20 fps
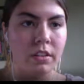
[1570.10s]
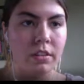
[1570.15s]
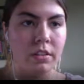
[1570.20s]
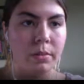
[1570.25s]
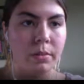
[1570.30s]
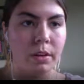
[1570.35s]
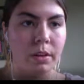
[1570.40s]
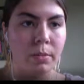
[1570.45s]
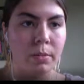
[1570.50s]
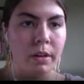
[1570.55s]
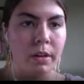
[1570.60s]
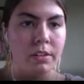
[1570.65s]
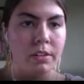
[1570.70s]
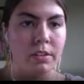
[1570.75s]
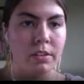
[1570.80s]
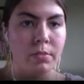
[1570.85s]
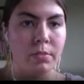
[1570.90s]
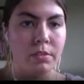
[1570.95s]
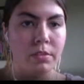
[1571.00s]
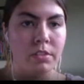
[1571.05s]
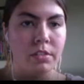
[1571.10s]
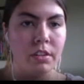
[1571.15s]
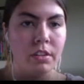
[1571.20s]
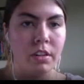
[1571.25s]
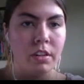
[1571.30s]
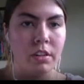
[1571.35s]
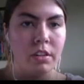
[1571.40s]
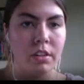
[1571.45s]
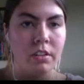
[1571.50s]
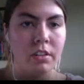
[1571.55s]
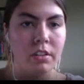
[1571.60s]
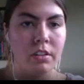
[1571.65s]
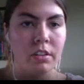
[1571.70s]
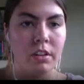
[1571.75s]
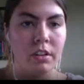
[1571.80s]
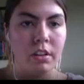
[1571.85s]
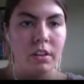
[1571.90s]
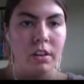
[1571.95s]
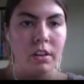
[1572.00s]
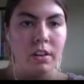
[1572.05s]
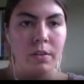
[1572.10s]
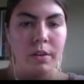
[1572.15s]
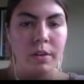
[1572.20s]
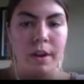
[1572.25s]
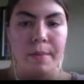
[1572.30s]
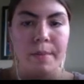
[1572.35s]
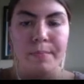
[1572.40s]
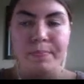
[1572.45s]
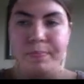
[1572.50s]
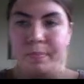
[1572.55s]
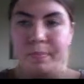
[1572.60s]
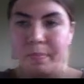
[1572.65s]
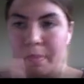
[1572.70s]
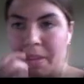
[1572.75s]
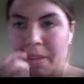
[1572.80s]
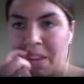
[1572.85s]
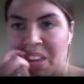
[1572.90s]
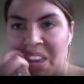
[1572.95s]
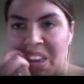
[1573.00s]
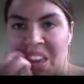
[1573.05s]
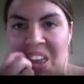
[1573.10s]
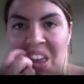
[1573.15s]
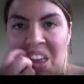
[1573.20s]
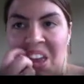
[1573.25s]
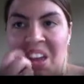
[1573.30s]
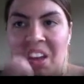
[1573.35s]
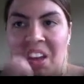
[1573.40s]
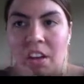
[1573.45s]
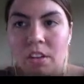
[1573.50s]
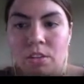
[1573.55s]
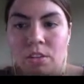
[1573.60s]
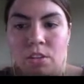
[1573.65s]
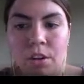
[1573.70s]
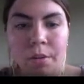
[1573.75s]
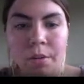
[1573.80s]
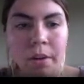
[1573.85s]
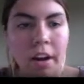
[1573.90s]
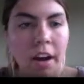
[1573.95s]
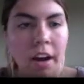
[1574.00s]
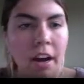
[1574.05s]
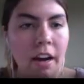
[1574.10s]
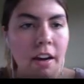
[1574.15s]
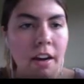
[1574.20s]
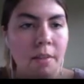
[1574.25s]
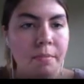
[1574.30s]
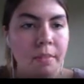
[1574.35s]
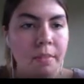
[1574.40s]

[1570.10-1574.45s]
Go back to present. Okay. So um, I